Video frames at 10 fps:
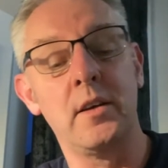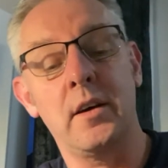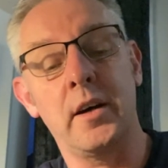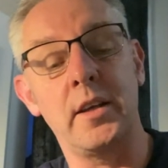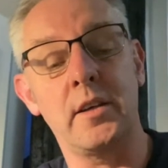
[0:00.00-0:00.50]

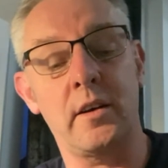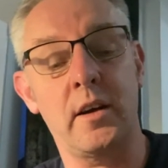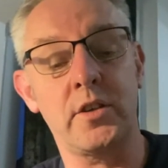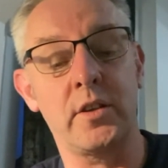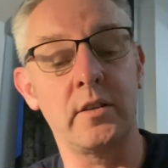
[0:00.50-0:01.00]
and he
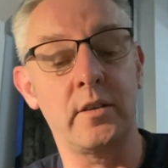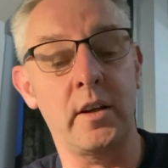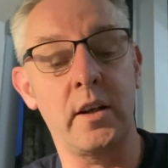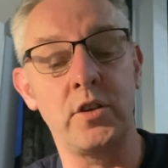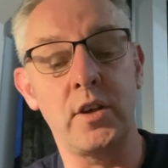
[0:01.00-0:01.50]
crashed into an
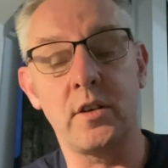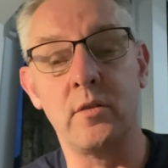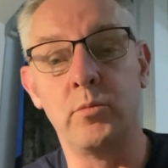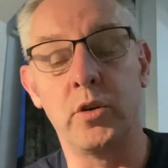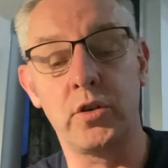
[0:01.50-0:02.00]

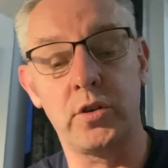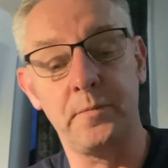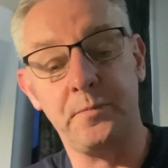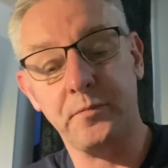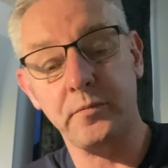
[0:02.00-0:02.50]
adjacent bush.
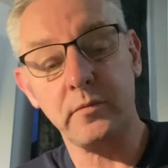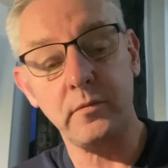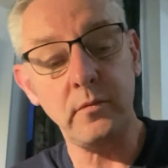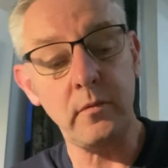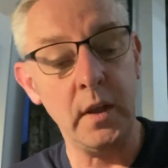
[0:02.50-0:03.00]

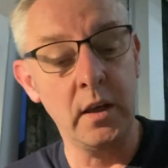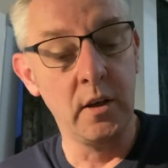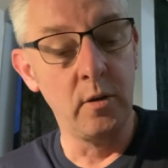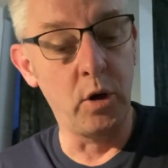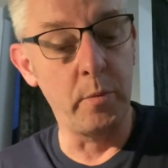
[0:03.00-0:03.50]

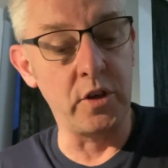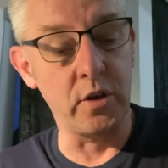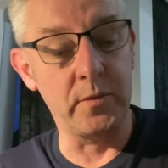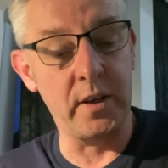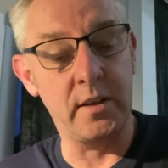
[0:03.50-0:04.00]
Bobby
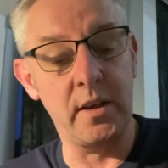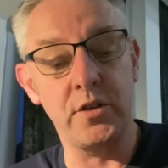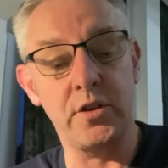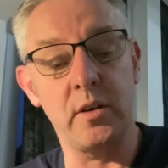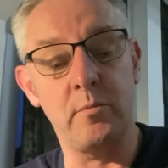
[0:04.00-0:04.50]
jumped to
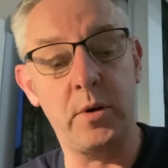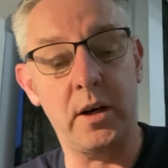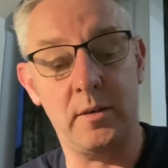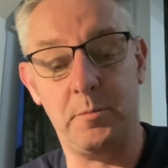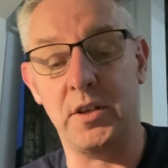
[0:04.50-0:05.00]
attention and
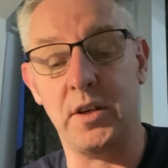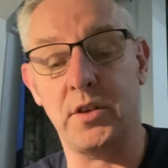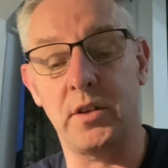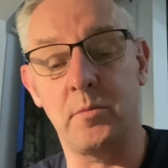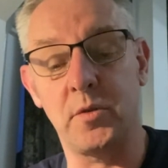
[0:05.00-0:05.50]

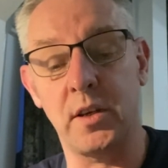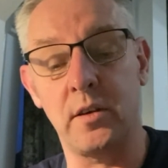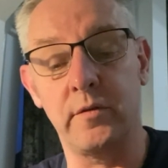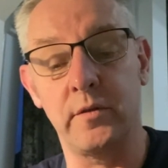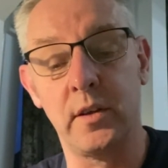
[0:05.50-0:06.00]
positioned
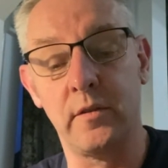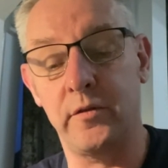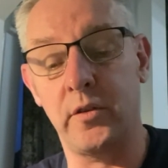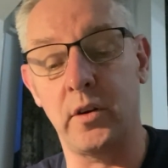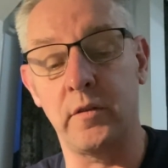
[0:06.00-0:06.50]
himself
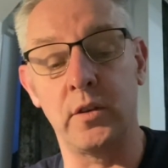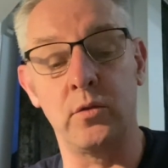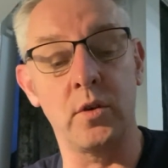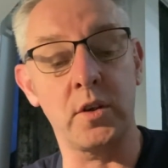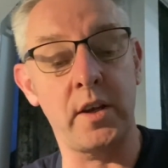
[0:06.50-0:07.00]
front of the
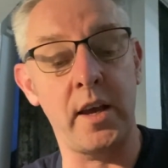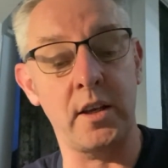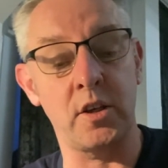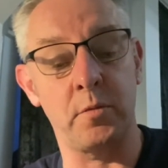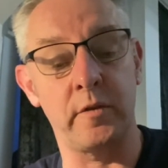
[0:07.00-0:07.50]
door
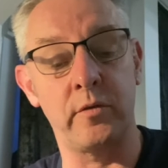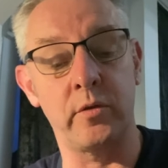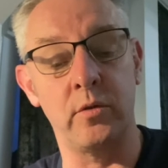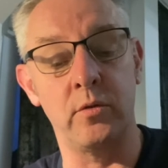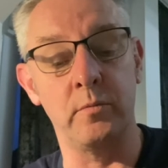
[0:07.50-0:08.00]
seconds before it
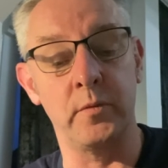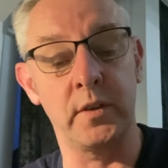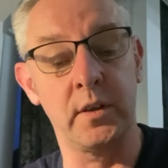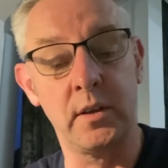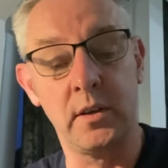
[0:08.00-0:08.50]
opened.
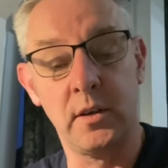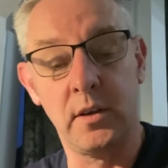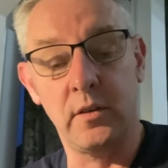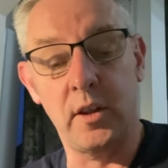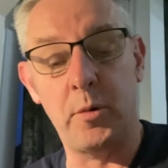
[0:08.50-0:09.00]

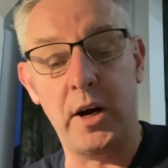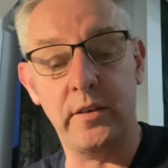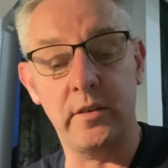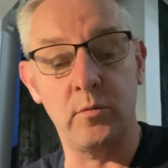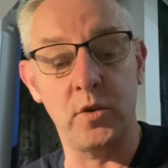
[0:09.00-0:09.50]
The
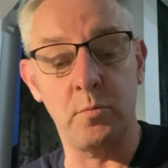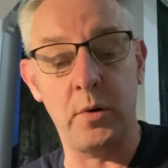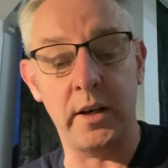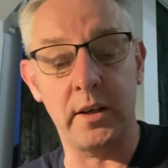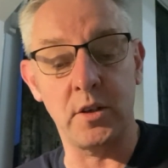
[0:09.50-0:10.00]
python was
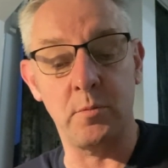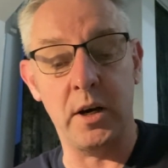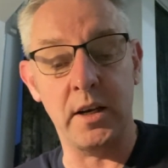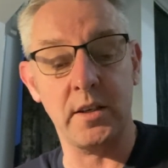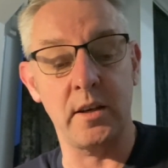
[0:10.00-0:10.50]
back in its
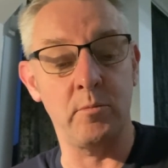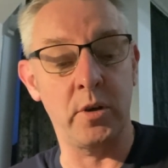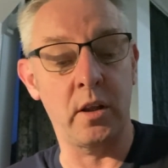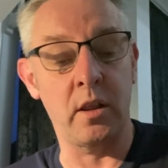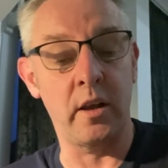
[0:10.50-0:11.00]
basket, but
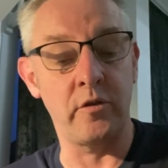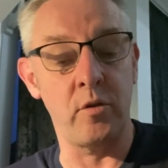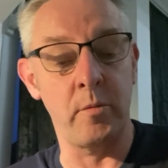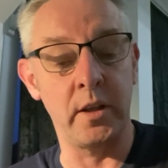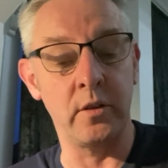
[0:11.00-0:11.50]
the lid
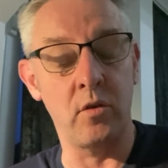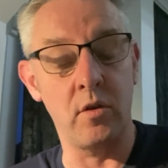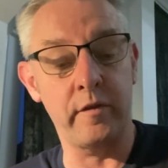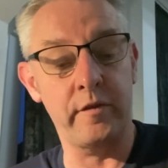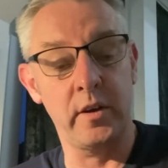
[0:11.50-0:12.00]
remained
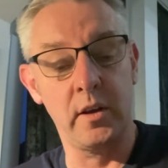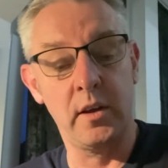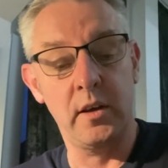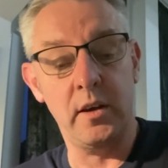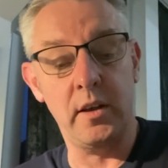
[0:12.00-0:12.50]
off.
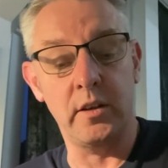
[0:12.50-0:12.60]
Harry